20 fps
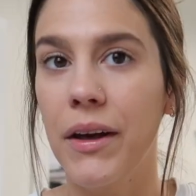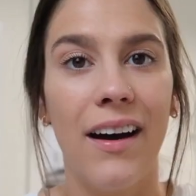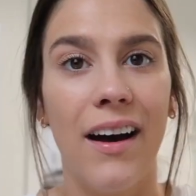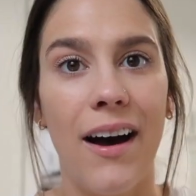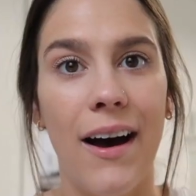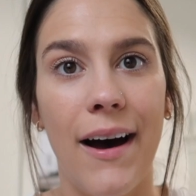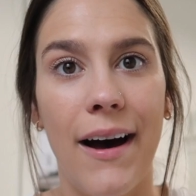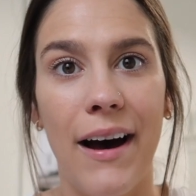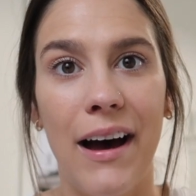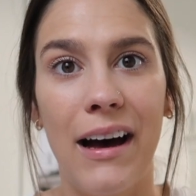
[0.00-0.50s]

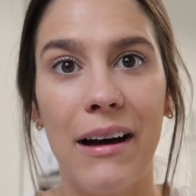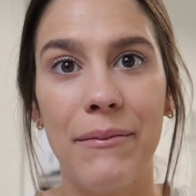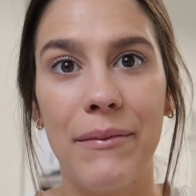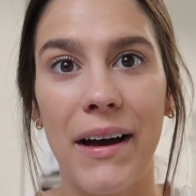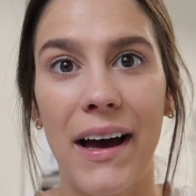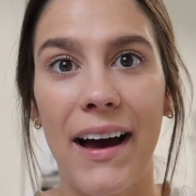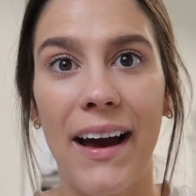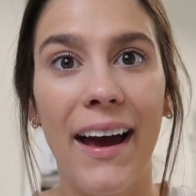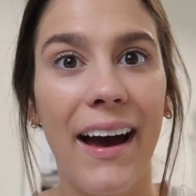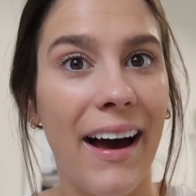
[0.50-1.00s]
Um,
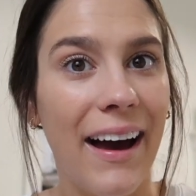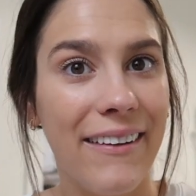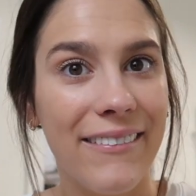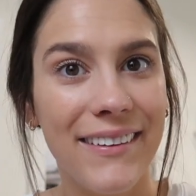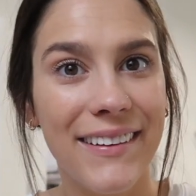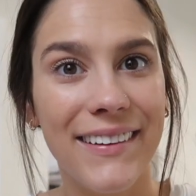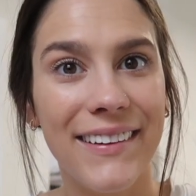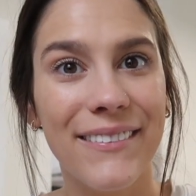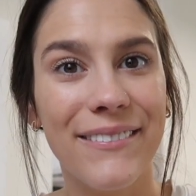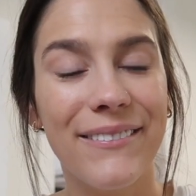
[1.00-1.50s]
I
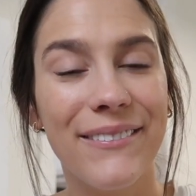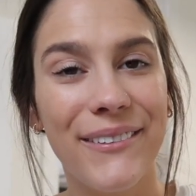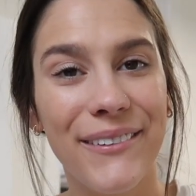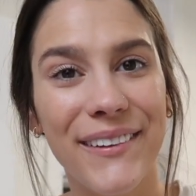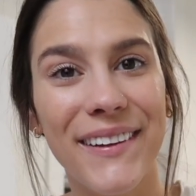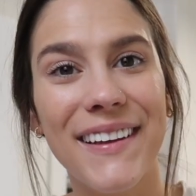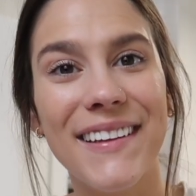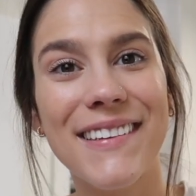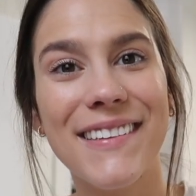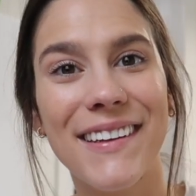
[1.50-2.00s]
haven't
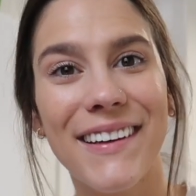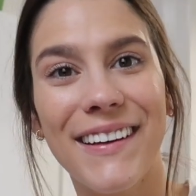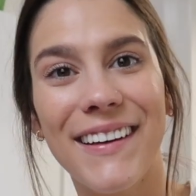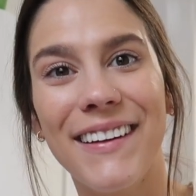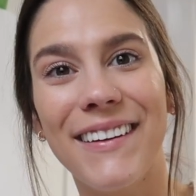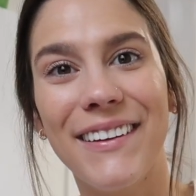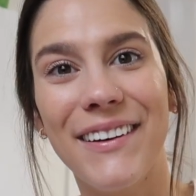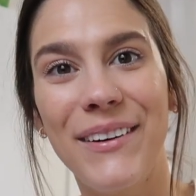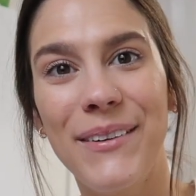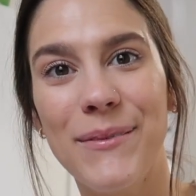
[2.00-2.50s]
fully
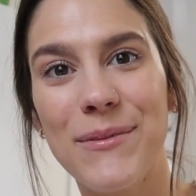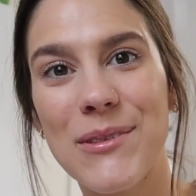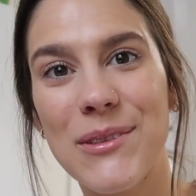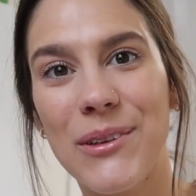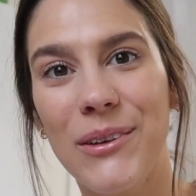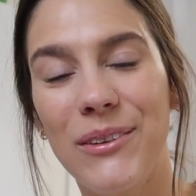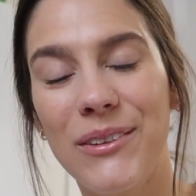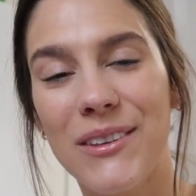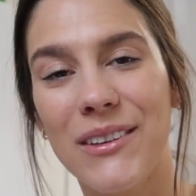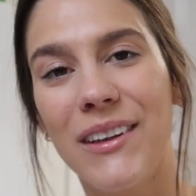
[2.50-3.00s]
started the
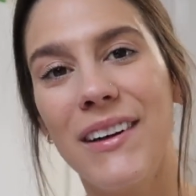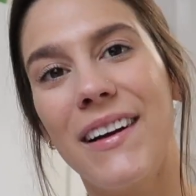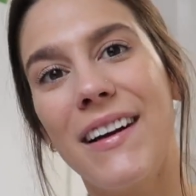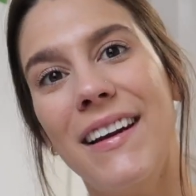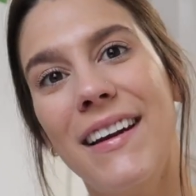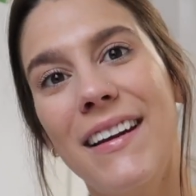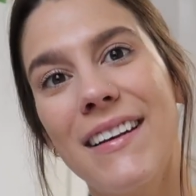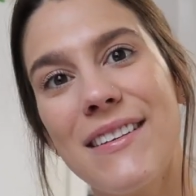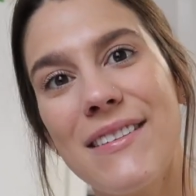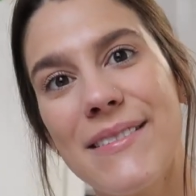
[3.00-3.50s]
homeschool
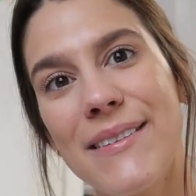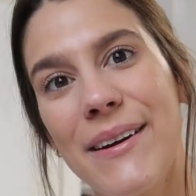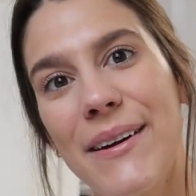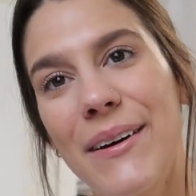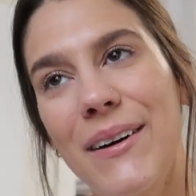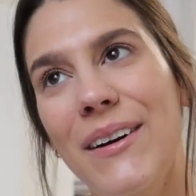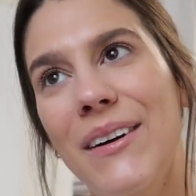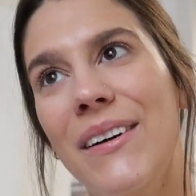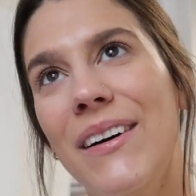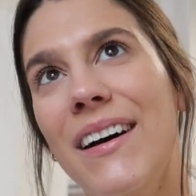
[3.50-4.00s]
journey,
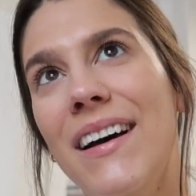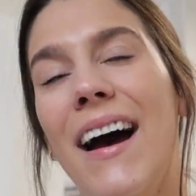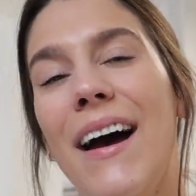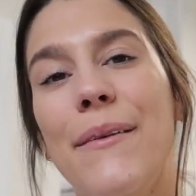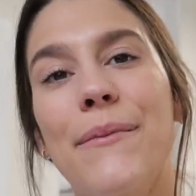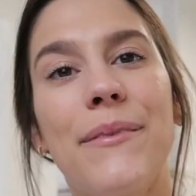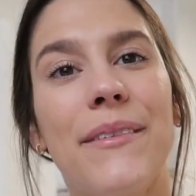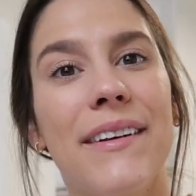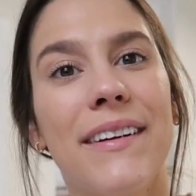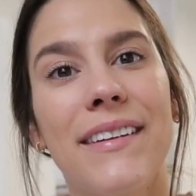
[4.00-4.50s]
so
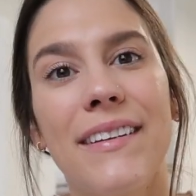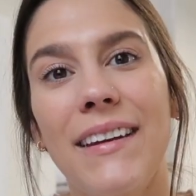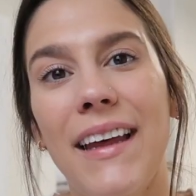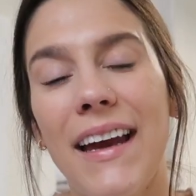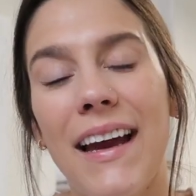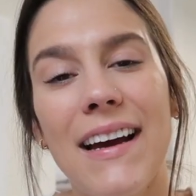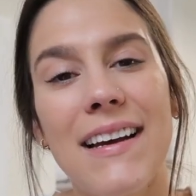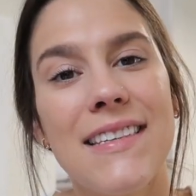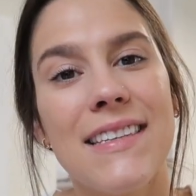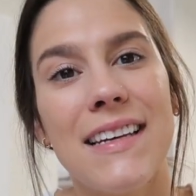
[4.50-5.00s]
I'm,
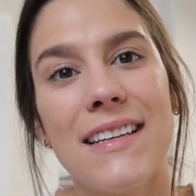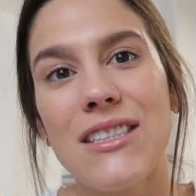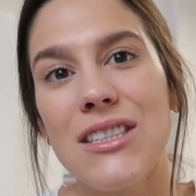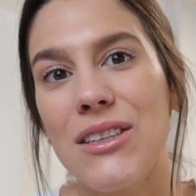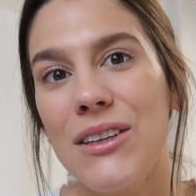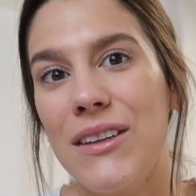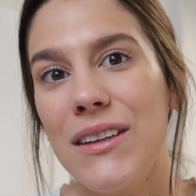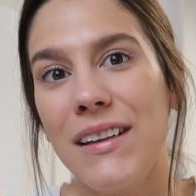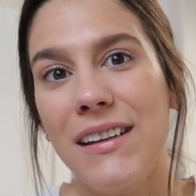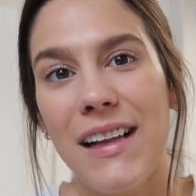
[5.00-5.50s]
like I
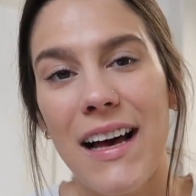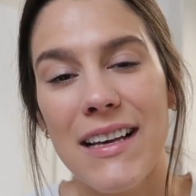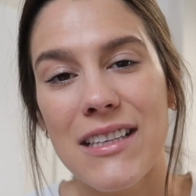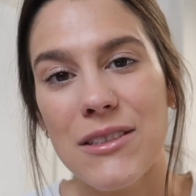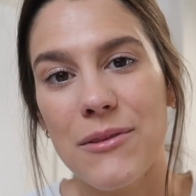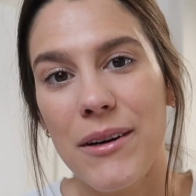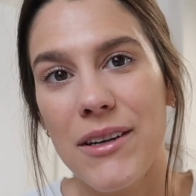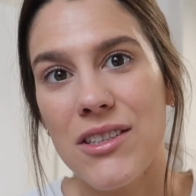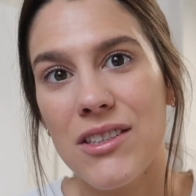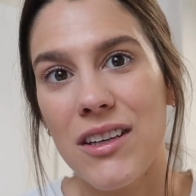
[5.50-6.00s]
answered in the
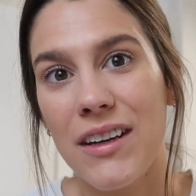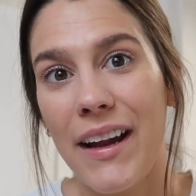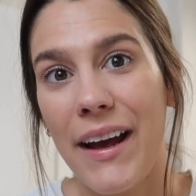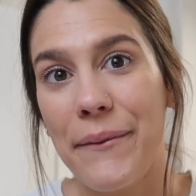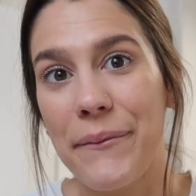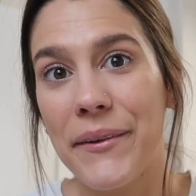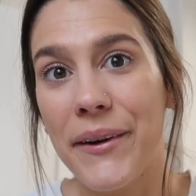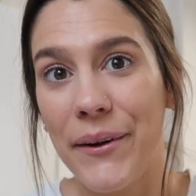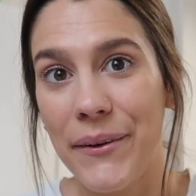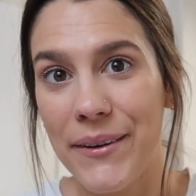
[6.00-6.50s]
last question,
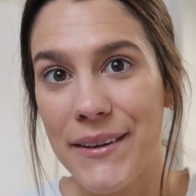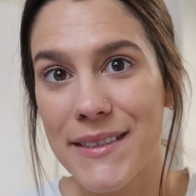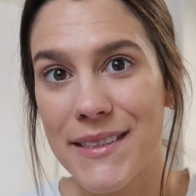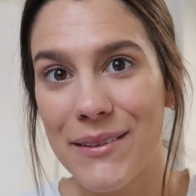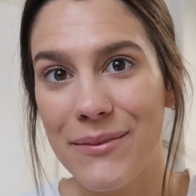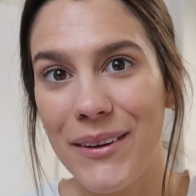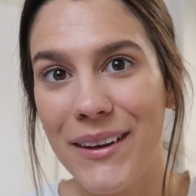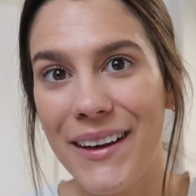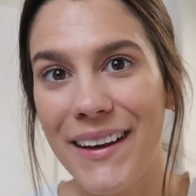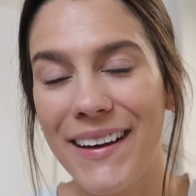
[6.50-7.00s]
I'm going to
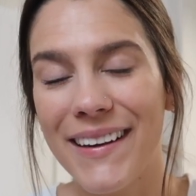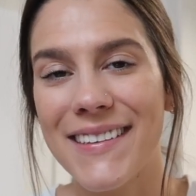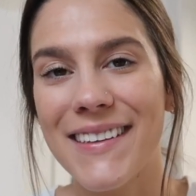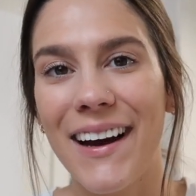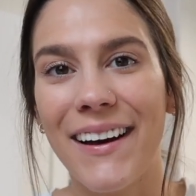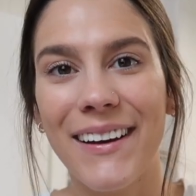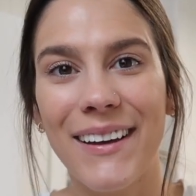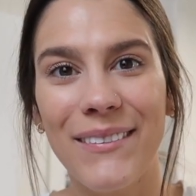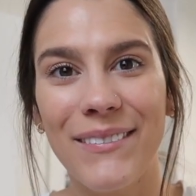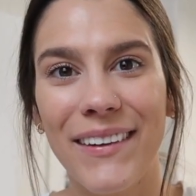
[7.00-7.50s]
be
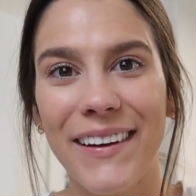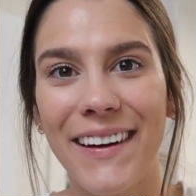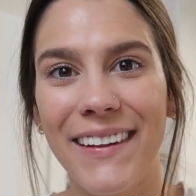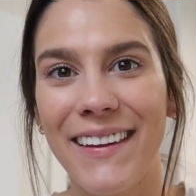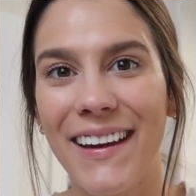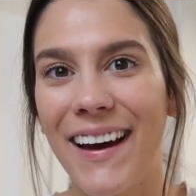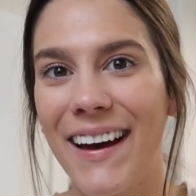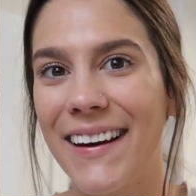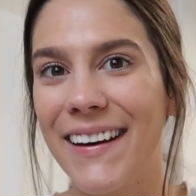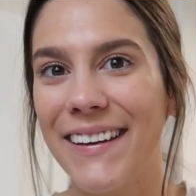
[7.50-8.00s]
documenting
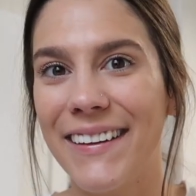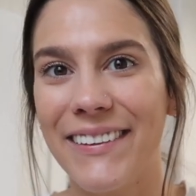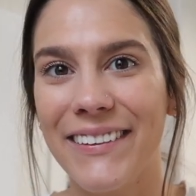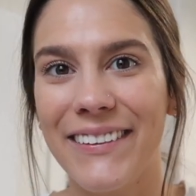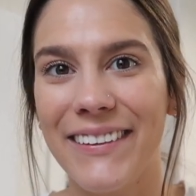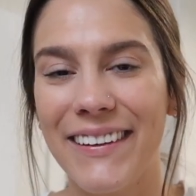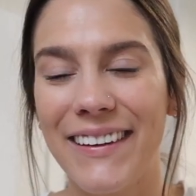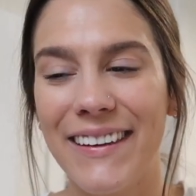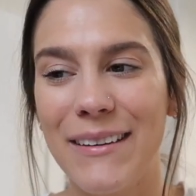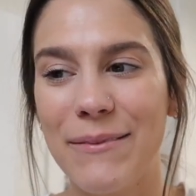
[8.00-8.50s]
that and
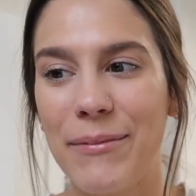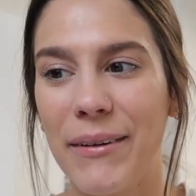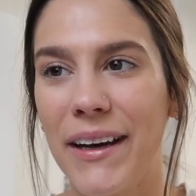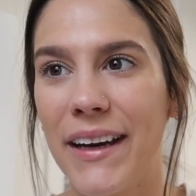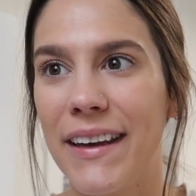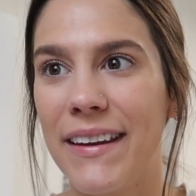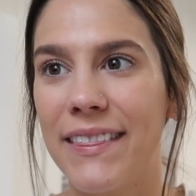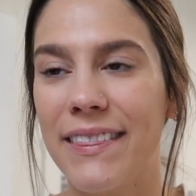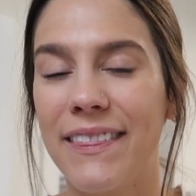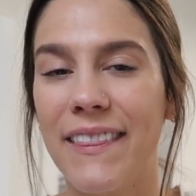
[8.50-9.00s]
learning,
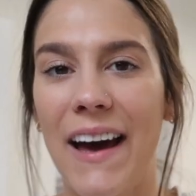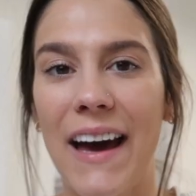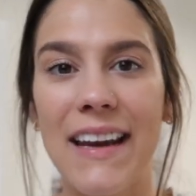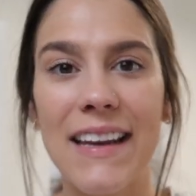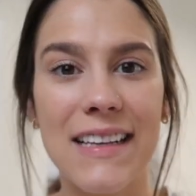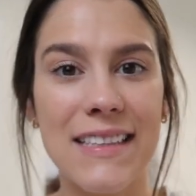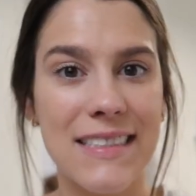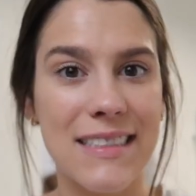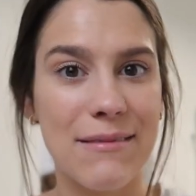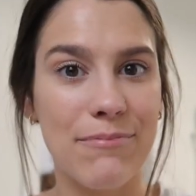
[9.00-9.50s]
but
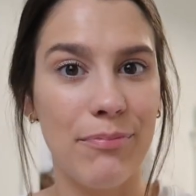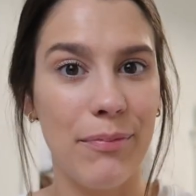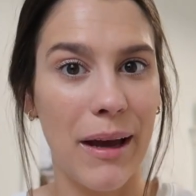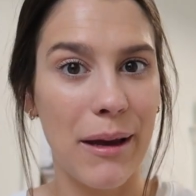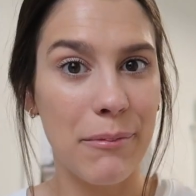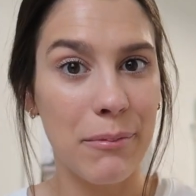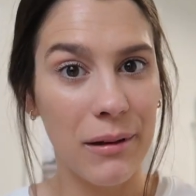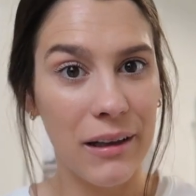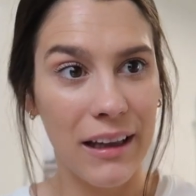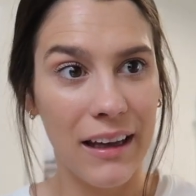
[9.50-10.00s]
that is
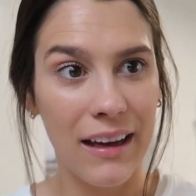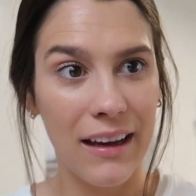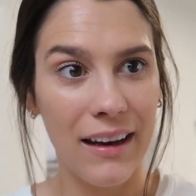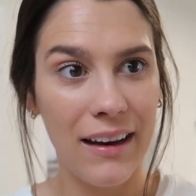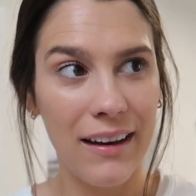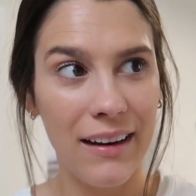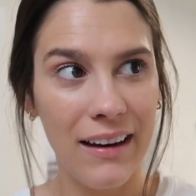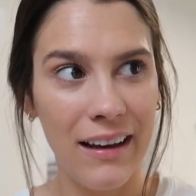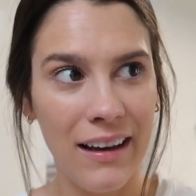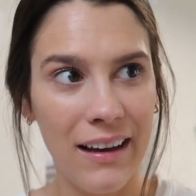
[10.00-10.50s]
my
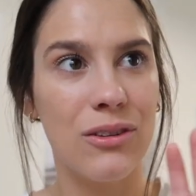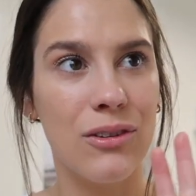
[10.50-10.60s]
plan.